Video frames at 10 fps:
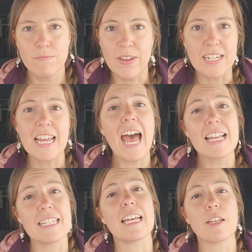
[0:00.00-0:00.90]

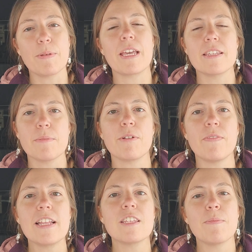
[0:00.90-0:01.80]
fantastic because it
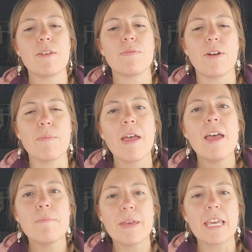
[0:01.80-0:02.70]
prevents me from
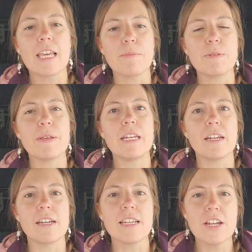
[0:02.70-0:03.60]
picking up speed
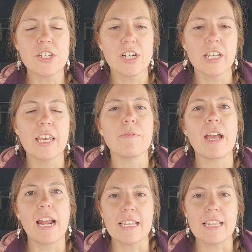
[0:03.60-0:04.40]
unintentionally, right?